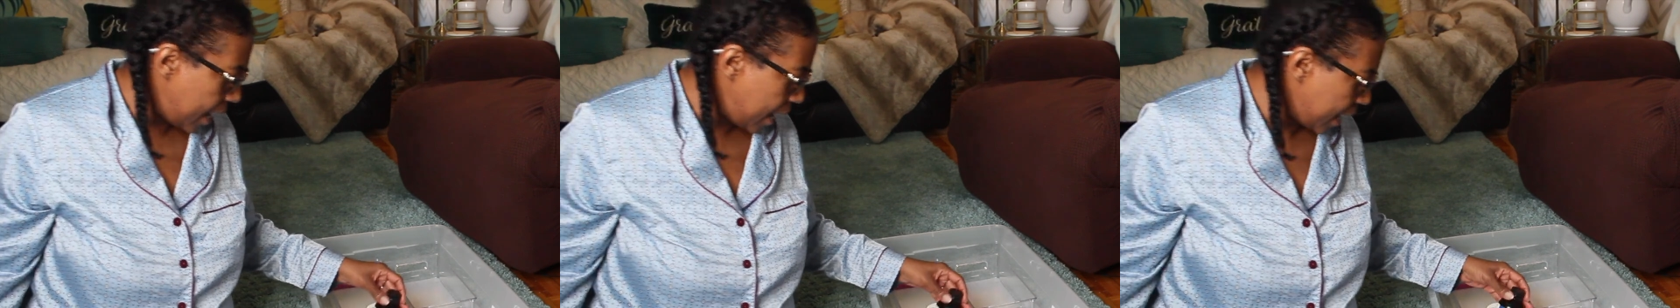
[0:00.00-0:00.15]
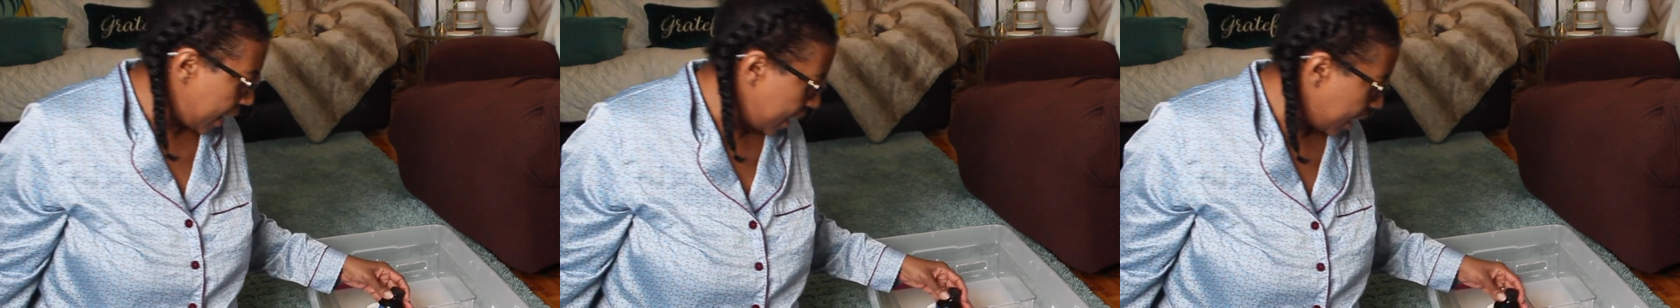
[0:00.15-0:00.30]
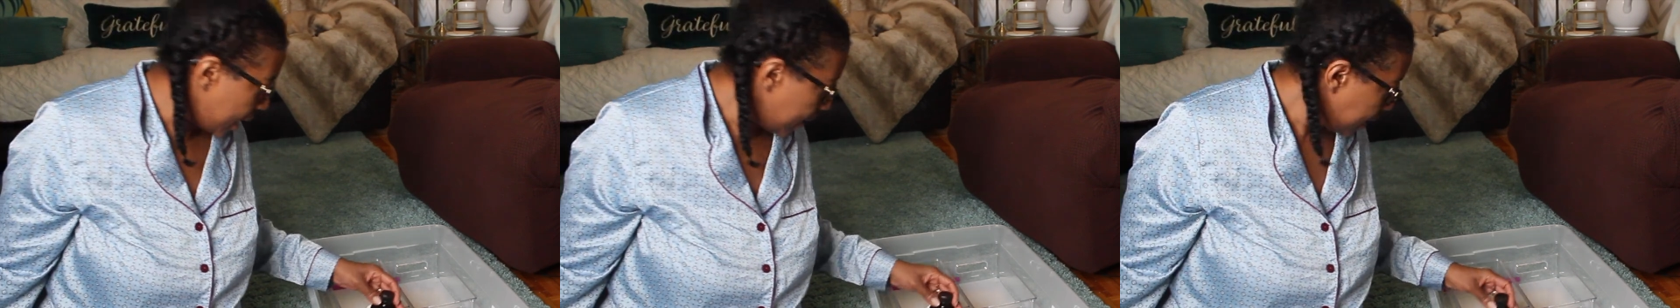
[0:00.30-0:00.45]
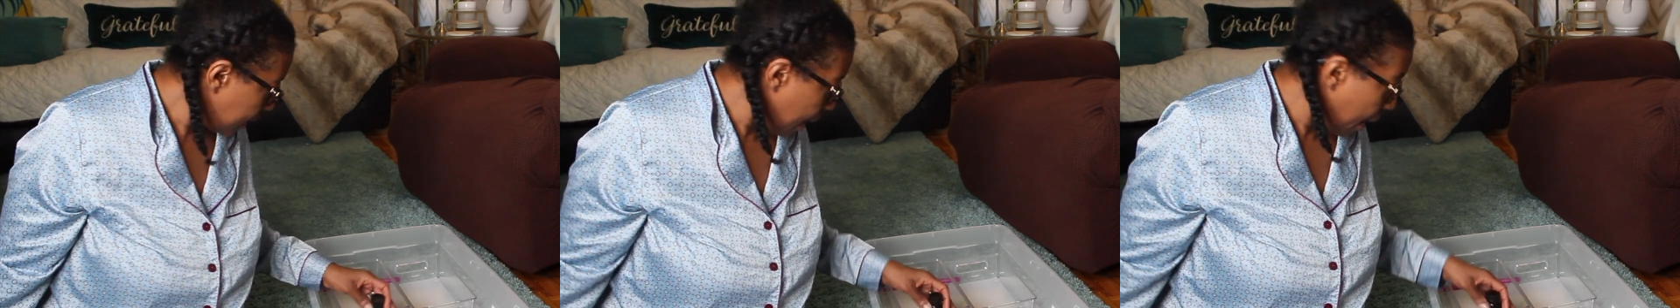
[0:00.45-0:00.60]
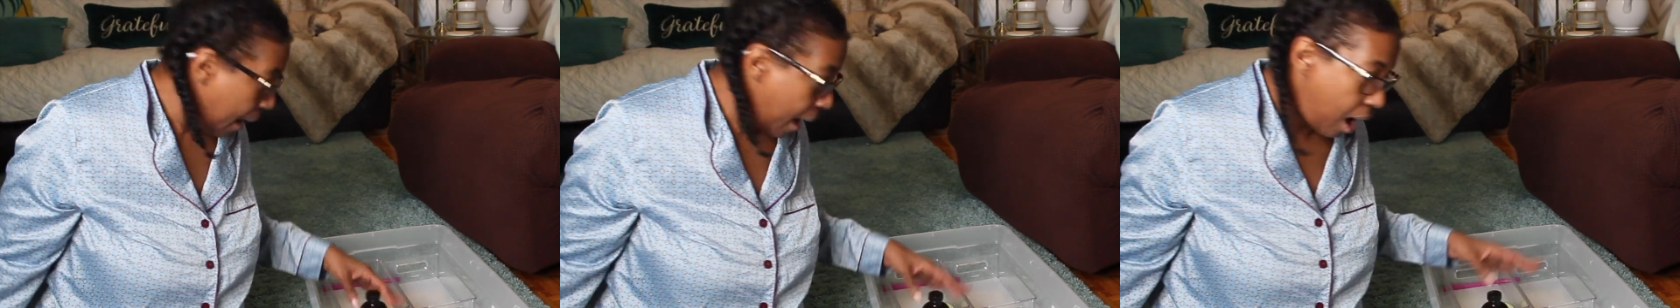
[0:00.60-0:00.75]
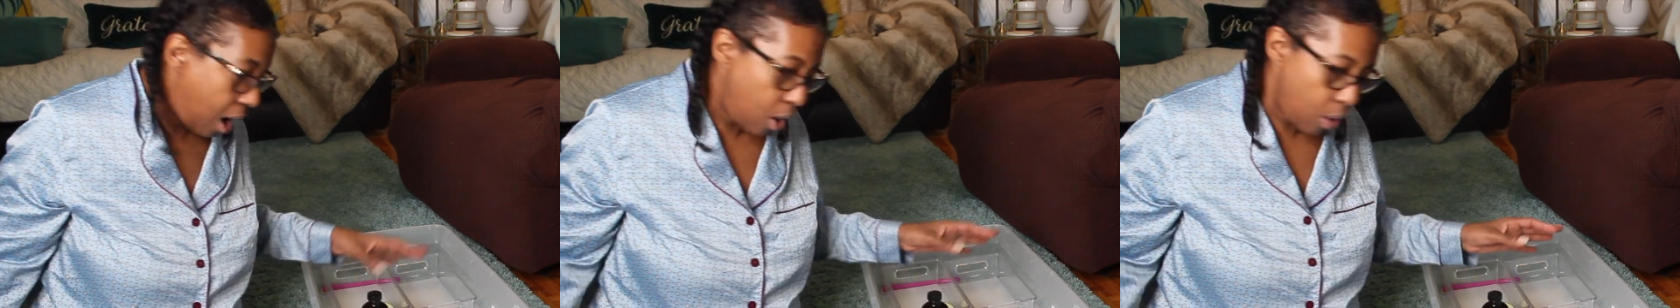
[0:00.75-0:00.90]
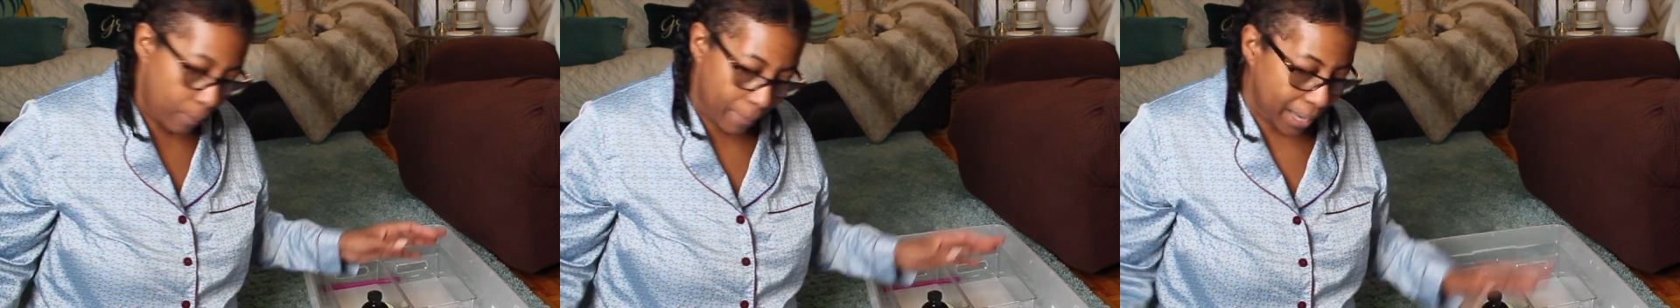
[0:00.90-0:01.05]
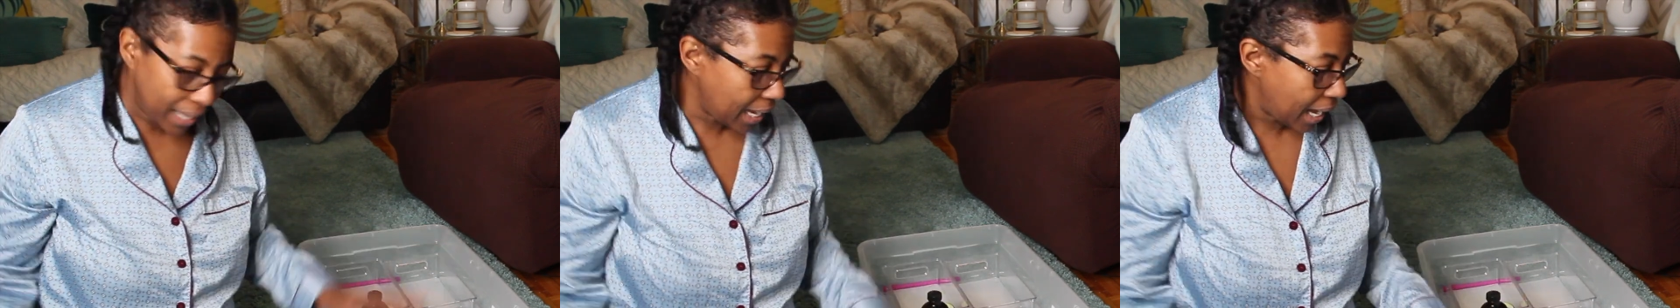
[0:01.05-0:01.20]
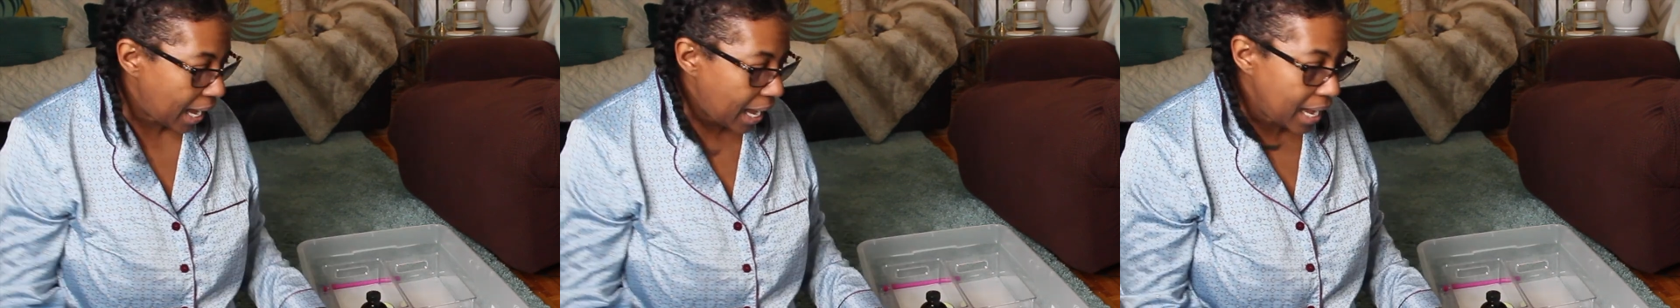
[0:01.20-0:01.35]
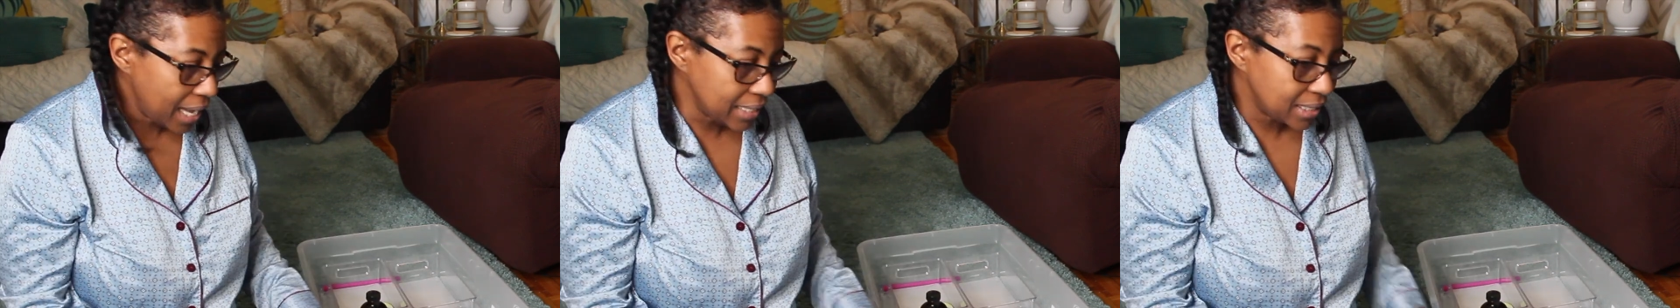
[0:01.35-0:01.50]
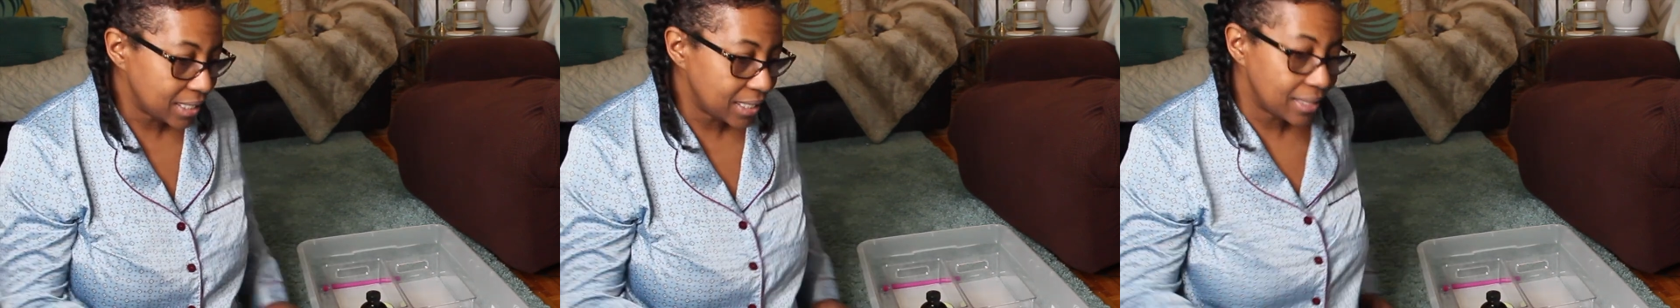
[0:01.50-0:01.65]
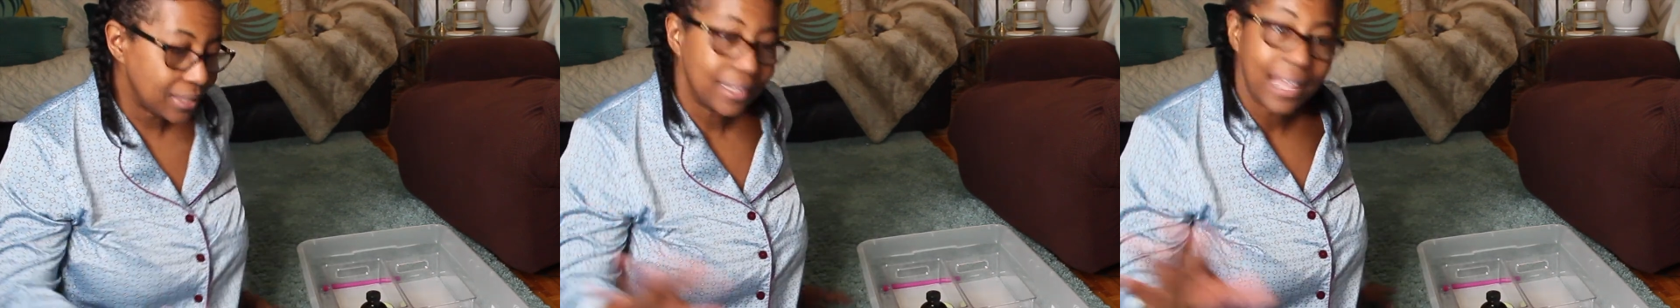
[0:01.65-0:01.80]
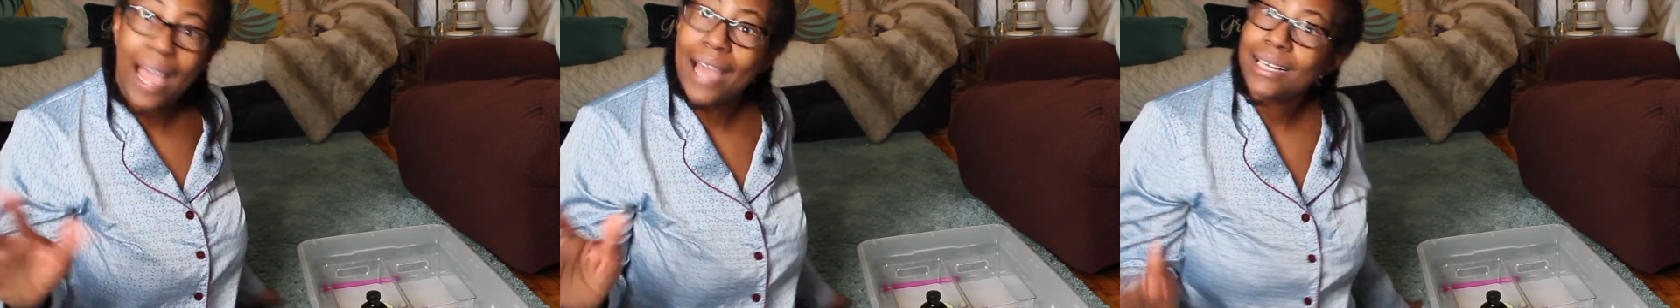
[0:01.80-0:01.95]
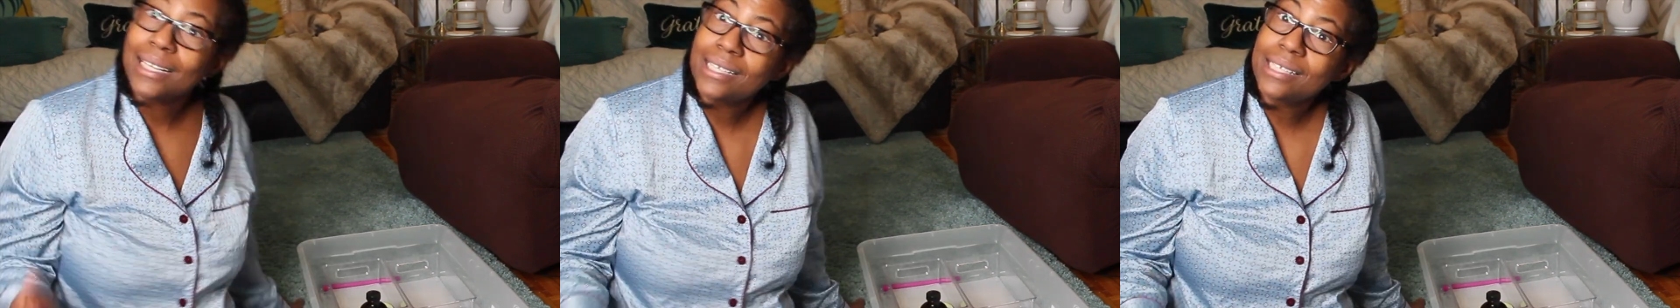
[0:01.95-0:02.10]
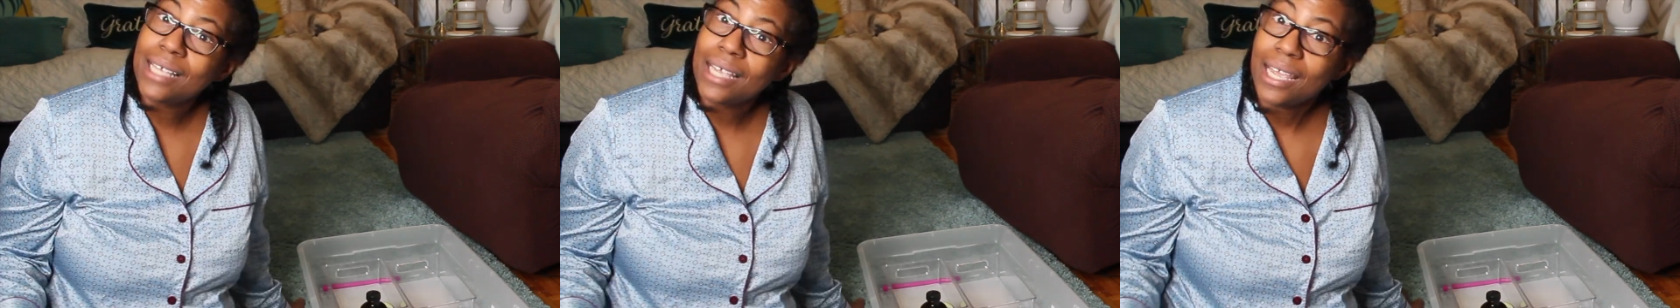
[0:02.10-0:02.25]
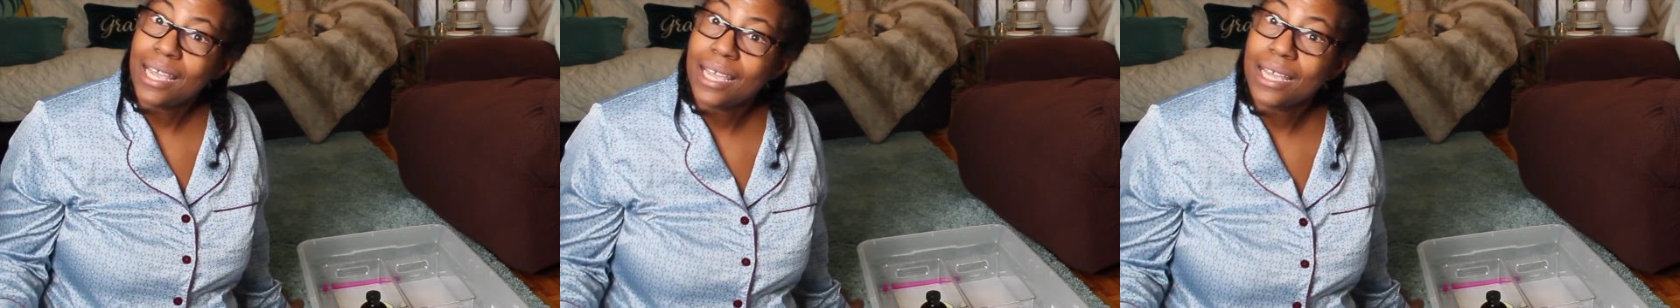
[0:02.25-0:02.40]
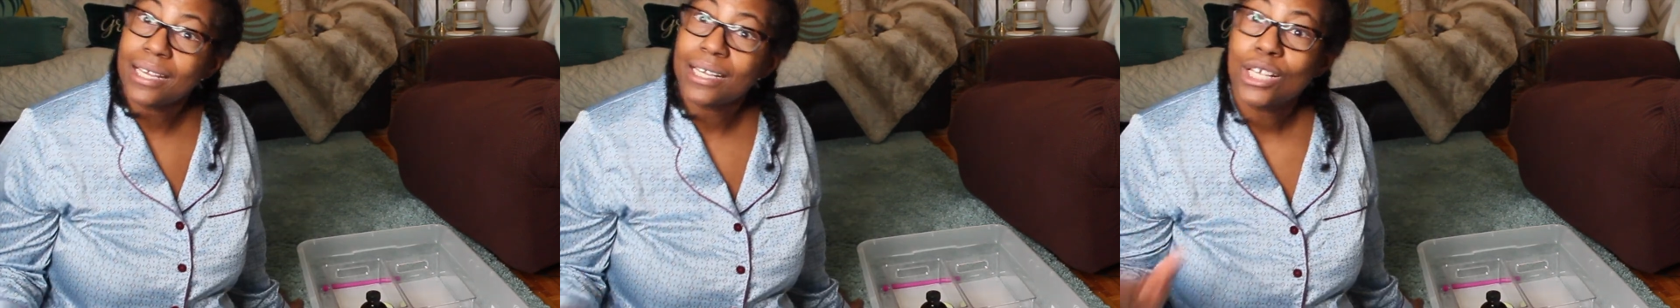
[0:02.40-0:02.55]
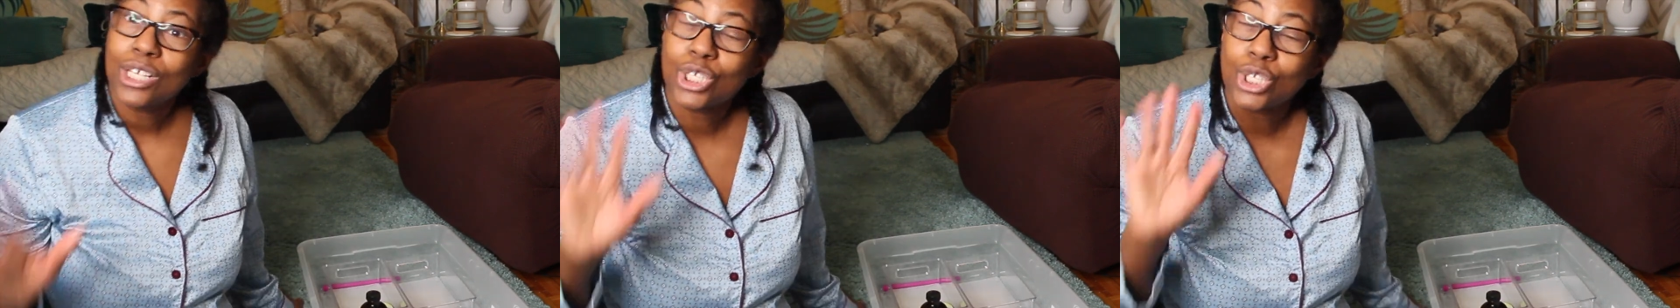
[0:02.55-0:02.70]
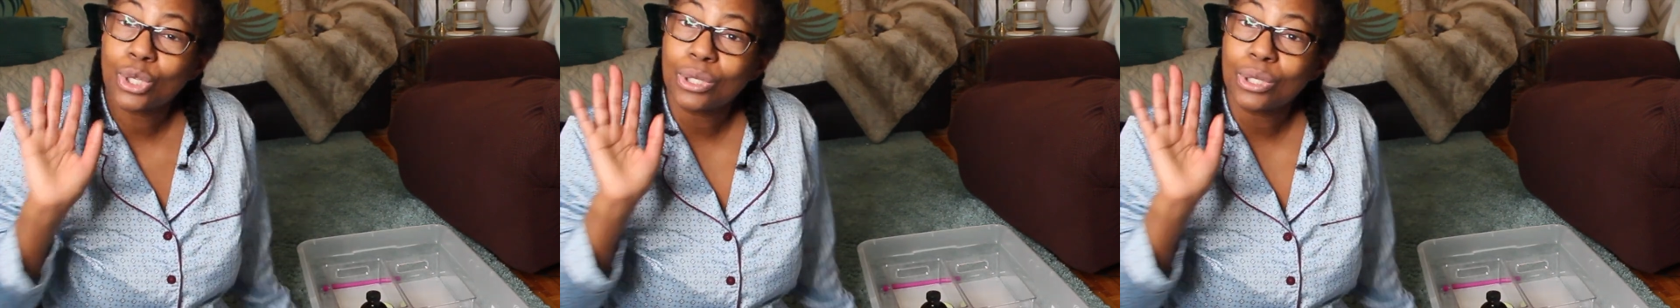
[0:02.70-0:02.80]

And oh my gosh, that is it.